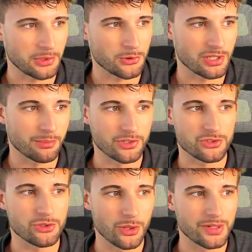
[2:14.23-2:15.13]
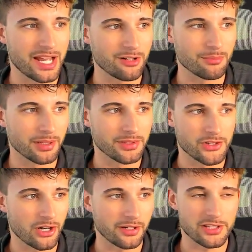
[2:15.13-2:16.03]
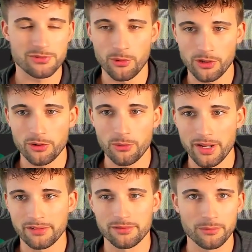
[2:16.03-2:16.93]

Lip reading: those numbers to go down, but the targets won't go away.